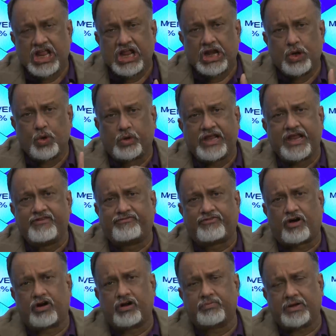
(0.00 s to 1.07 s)
looking
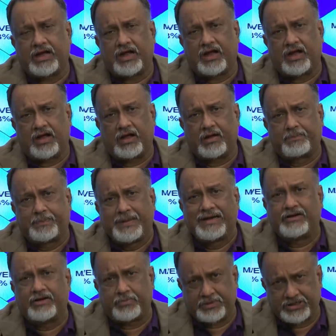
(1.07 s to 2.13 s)
for
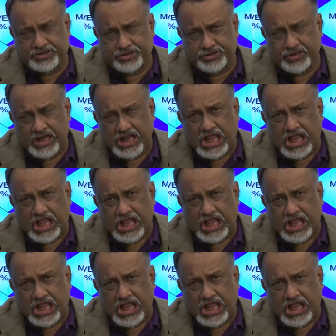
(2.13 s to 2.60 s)
pilgrimage,